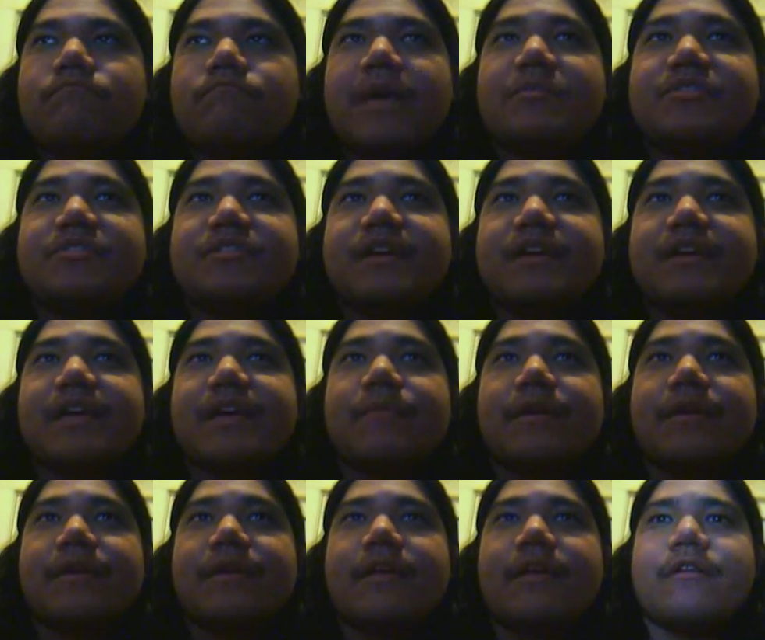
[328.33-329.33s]
much time I
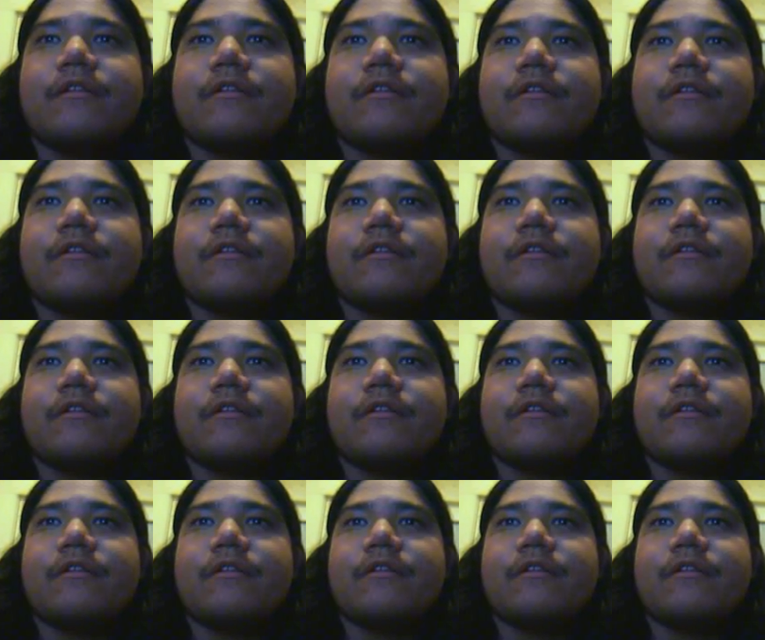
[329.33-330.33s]
got on here?
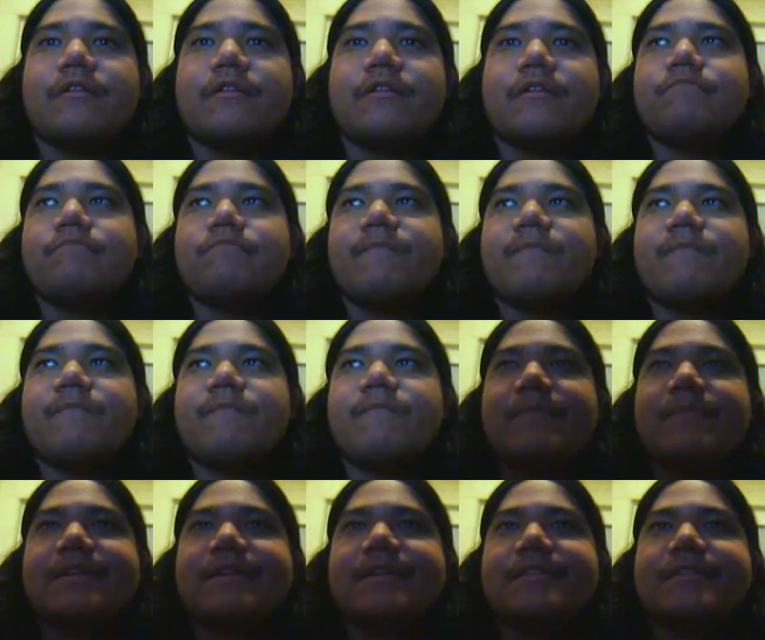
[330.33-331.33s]
5
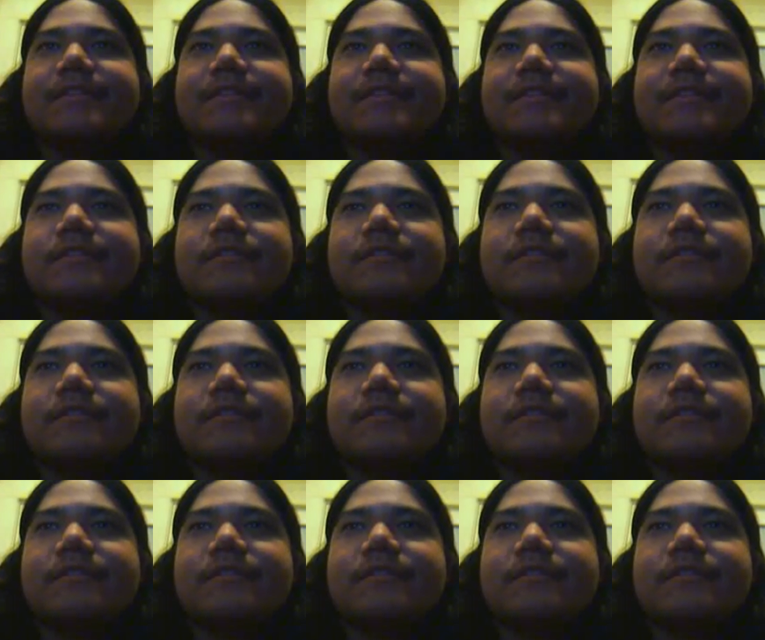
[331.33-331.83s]
minutes.